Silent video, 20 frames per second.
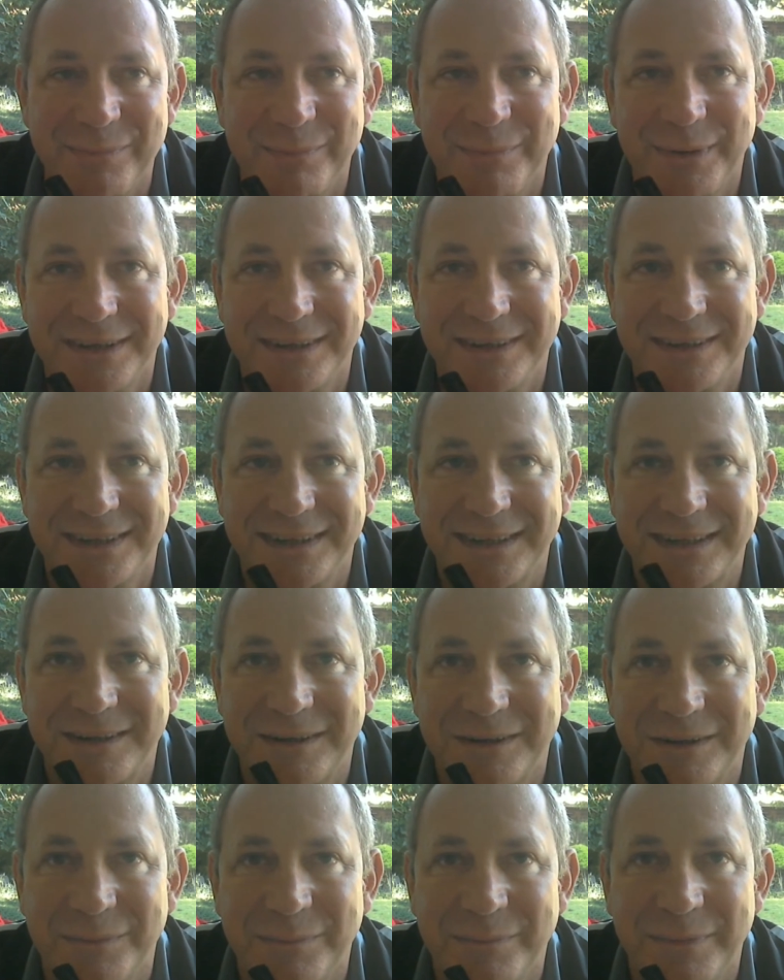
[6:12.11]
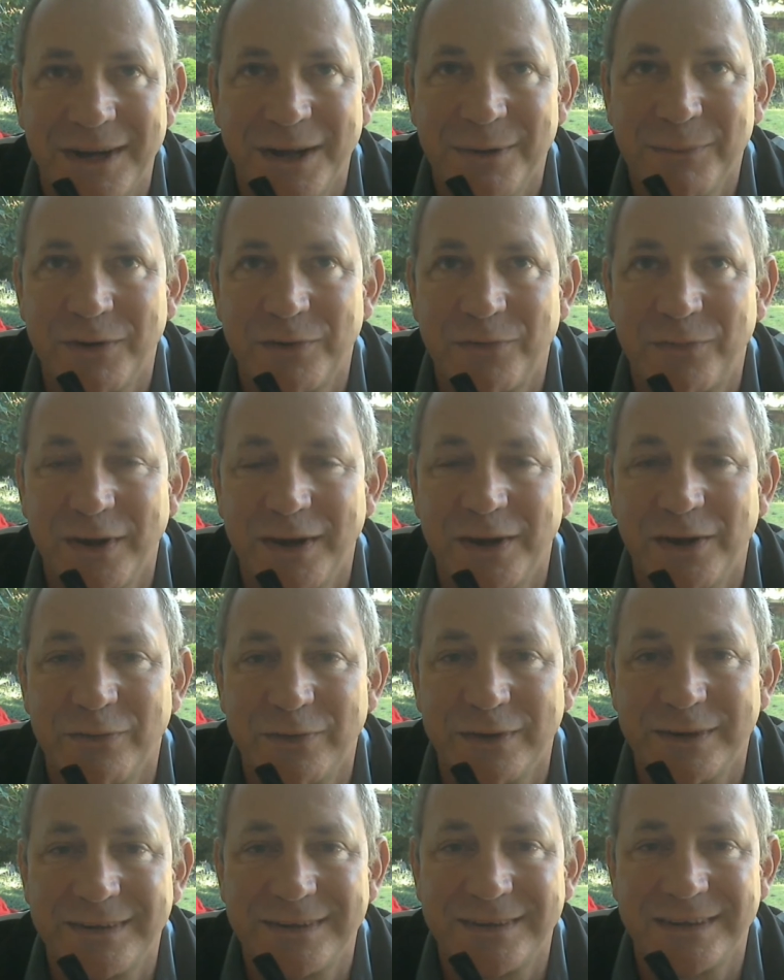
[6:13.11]
but I'm not afraid of
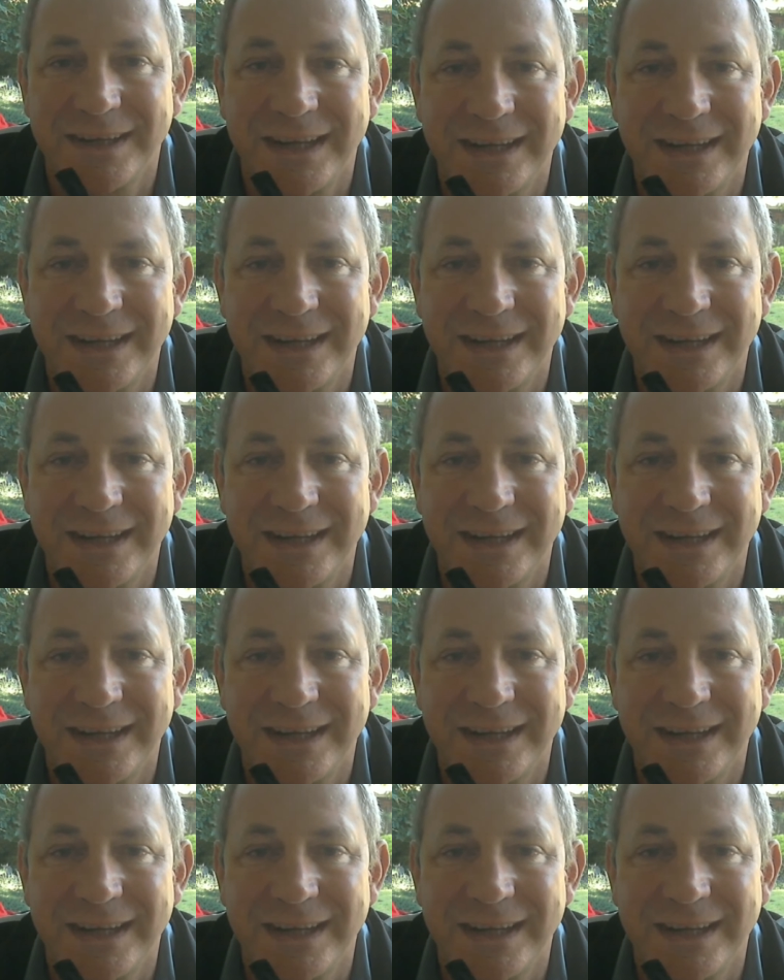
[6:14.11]
it.